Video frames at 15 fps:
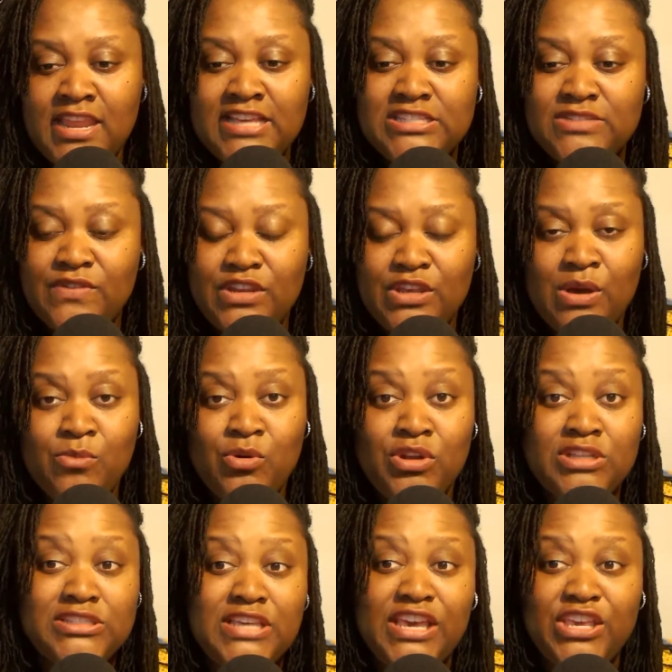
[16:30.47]
next video I'm going
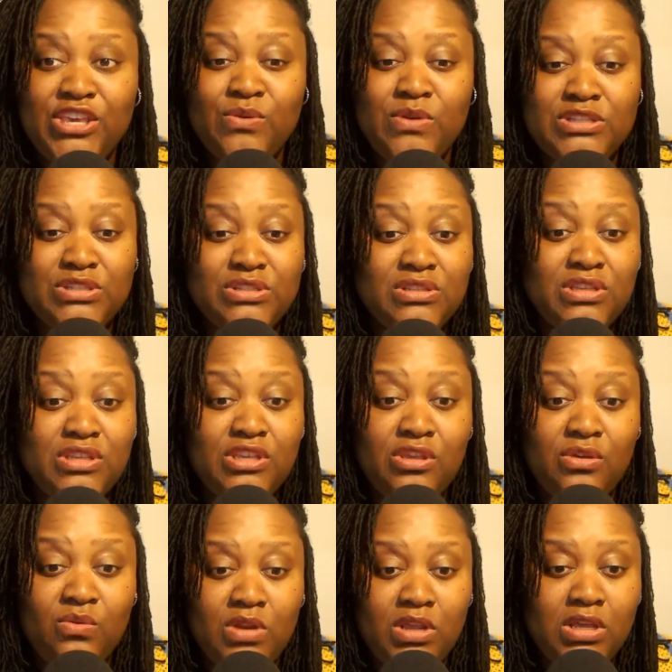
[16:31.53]
to take you into the
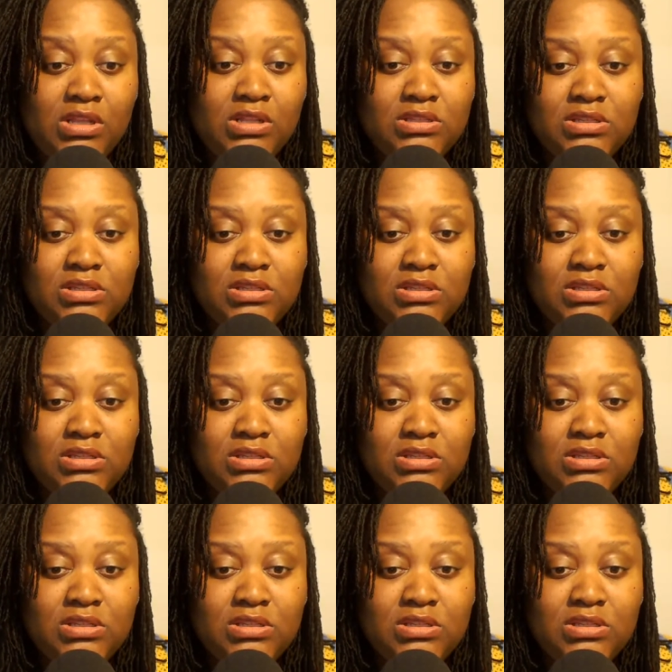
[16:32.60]
unit.